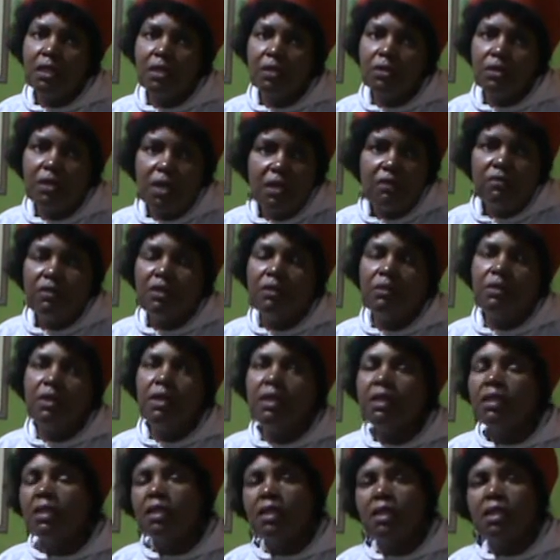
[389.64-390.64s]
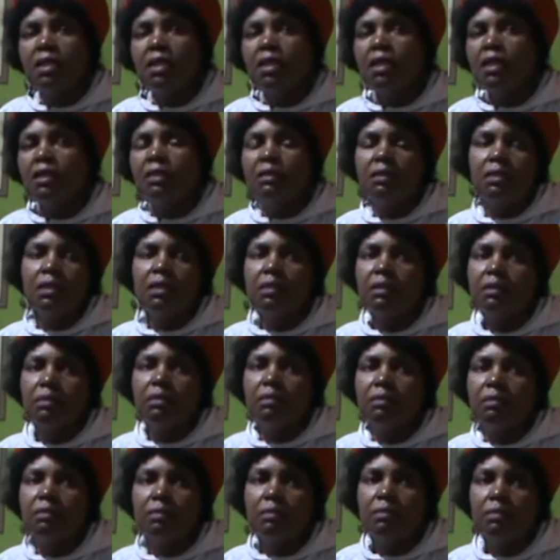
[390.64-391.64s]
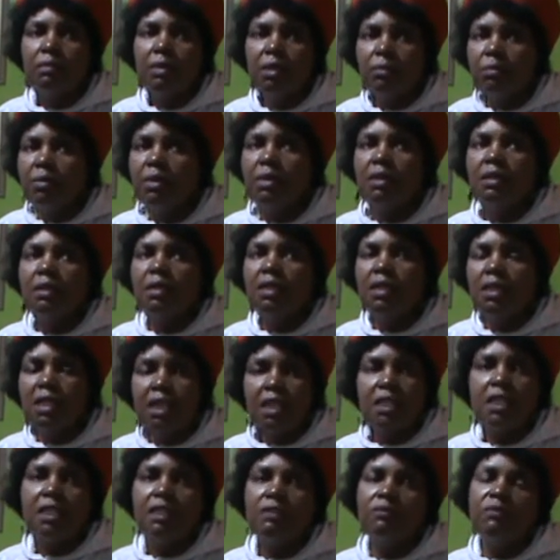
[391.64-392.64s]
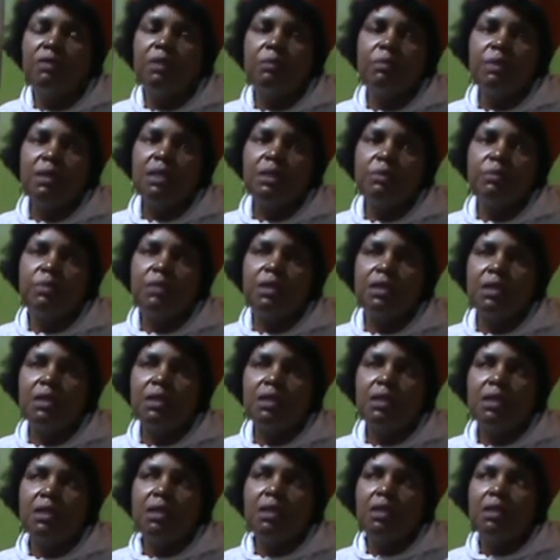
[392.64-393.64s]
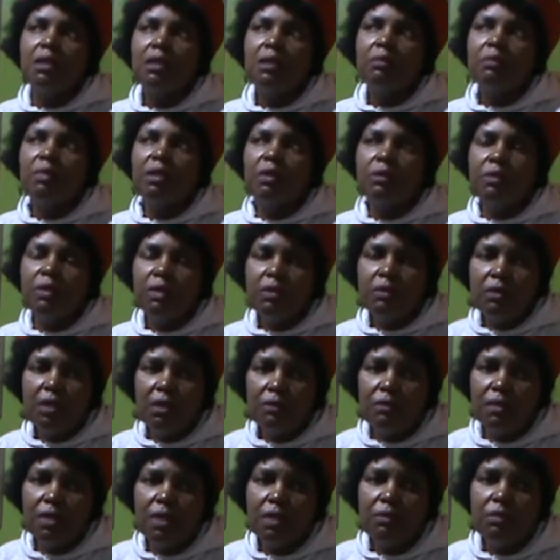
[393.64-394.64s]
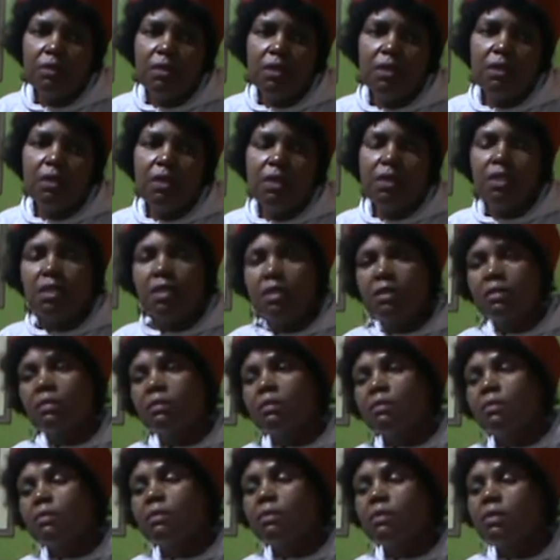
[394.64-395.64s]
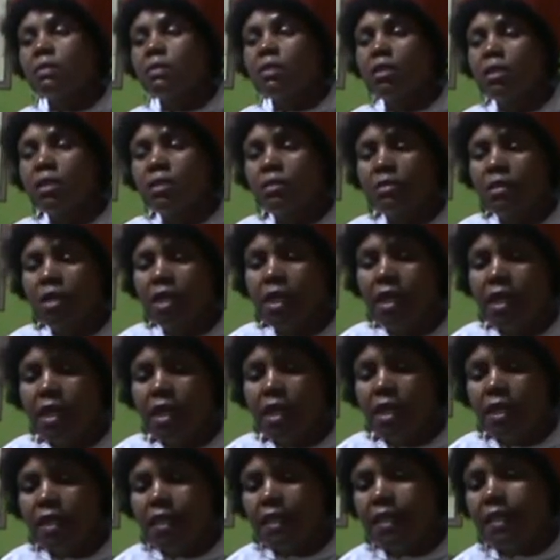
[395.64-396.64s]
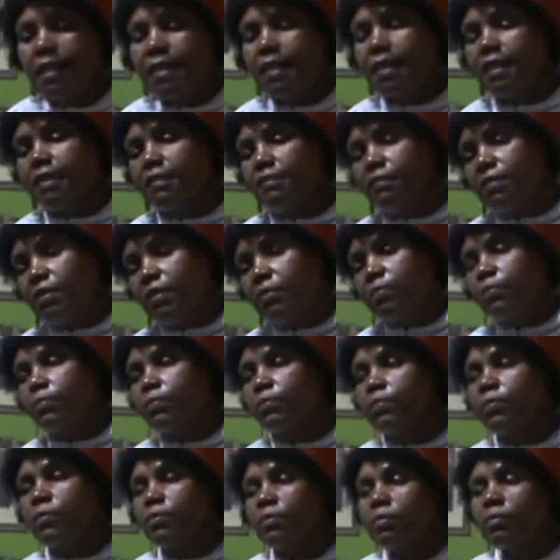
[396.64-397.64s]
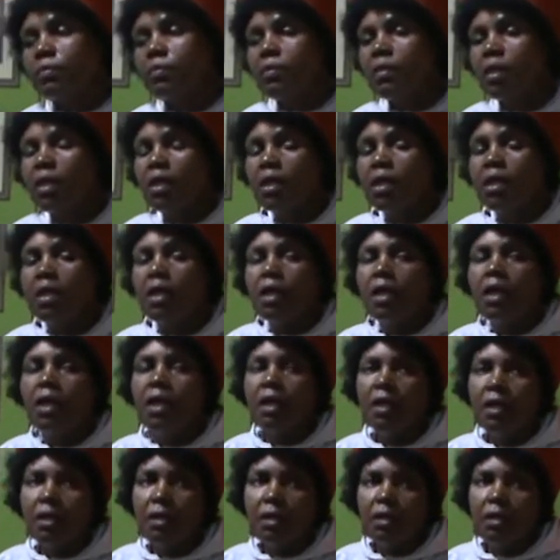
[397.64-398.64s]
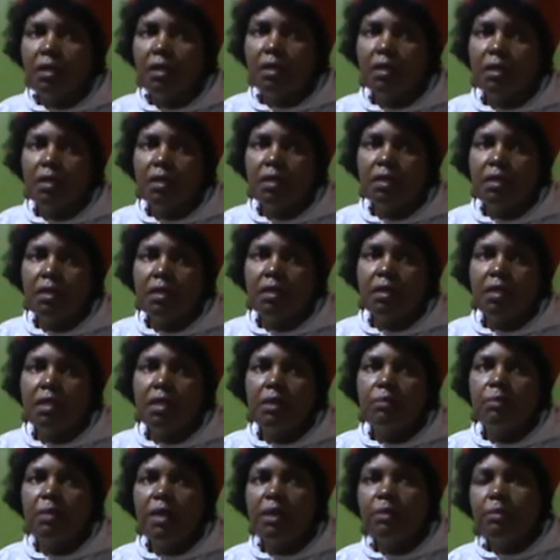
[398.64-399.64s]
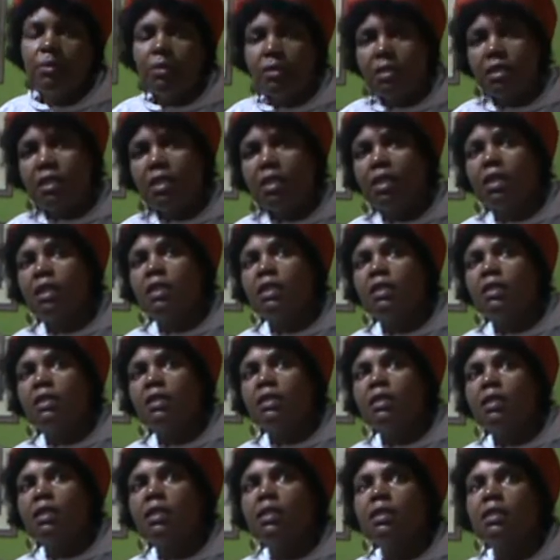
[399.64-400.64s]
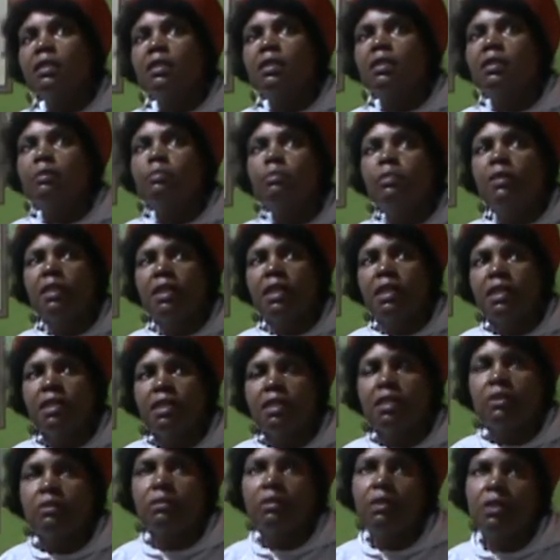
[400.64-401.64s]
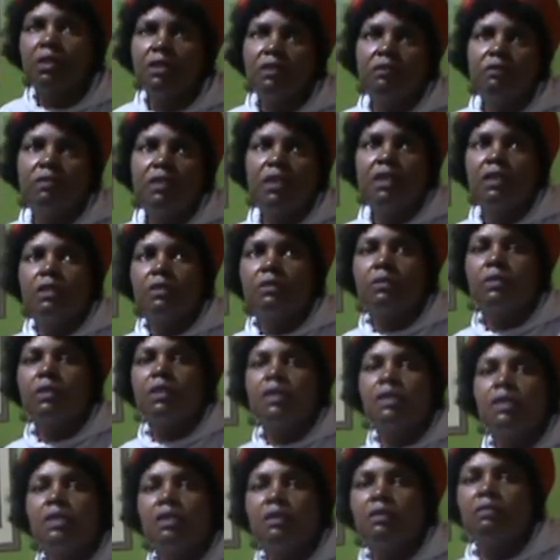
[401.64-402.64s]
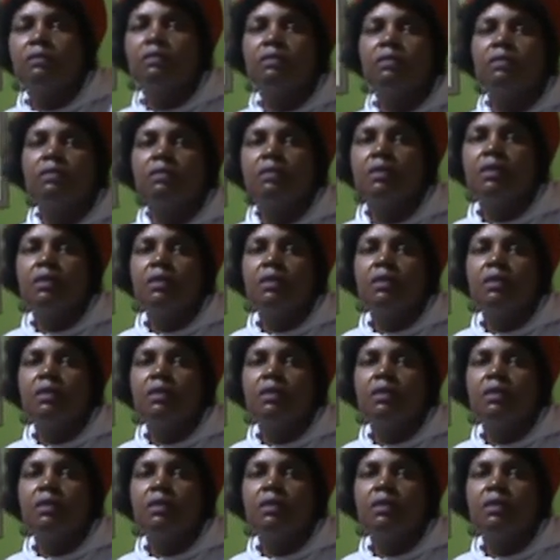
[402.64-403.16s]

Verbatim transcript: drive away and, and, and, maybe just leave them at peace. But when you have something, it is good to stretch your heart and give them. Uh, the Bible says it is blessed to give than to receive.